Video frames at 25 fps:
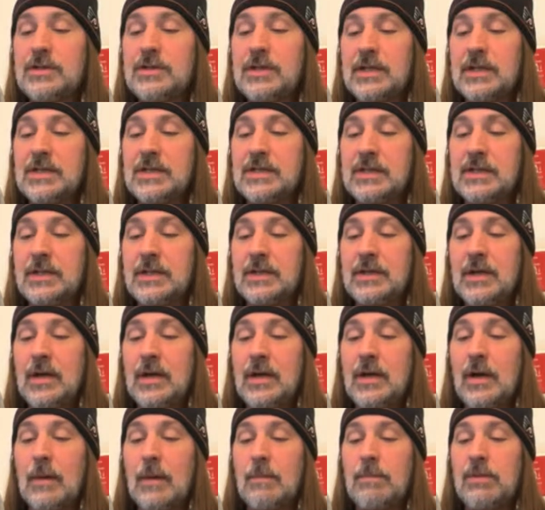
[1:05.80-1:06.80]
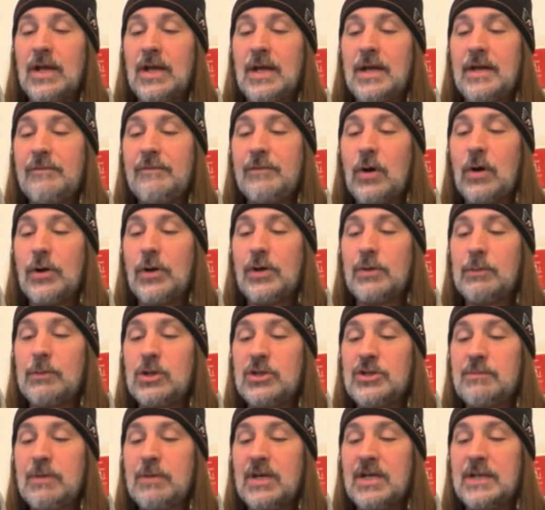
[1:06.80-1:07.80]
season. A blend of
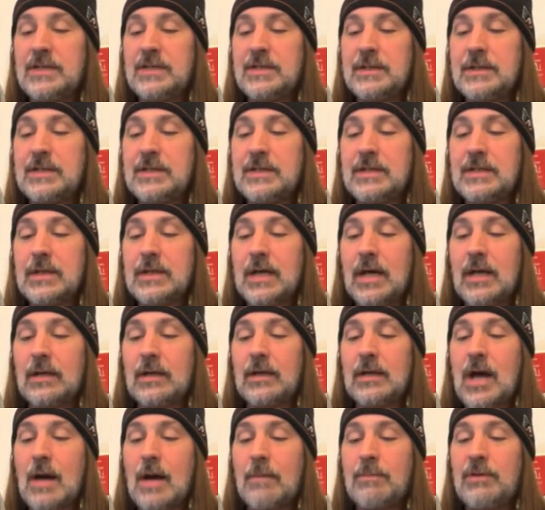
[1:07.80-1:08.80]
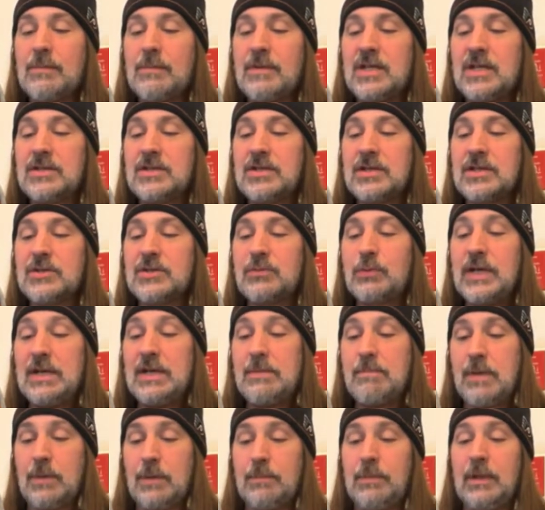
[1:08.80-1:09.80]
autumnal spices complements a
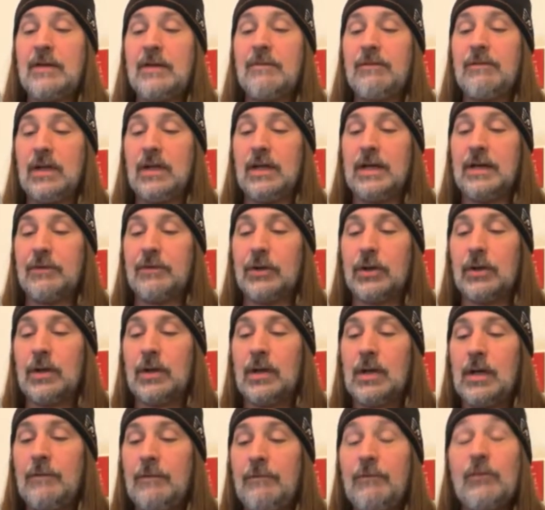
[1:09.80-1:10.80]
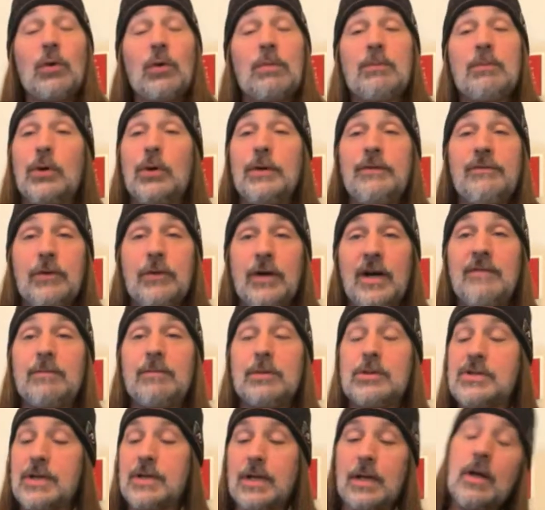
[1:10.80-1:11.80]
sweet pumpkin flavor.
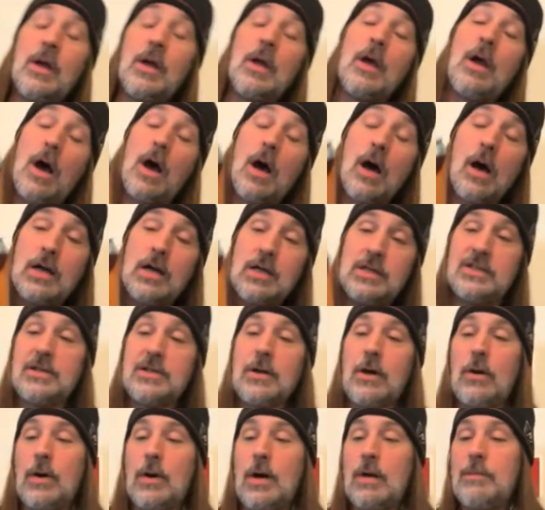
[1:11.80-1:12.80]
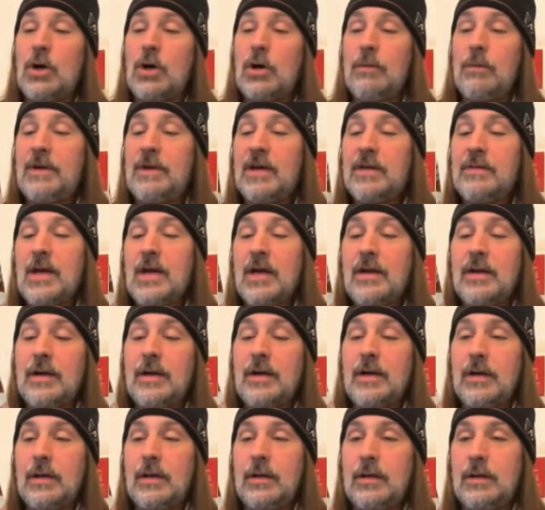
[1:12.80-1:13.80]
4.5%. So I'm hoping
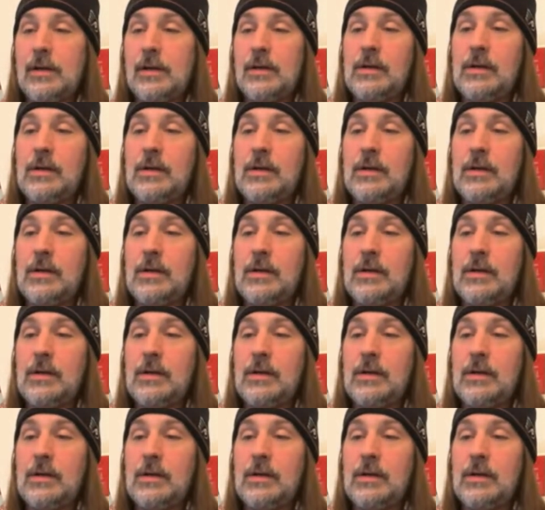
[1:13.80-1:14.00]
that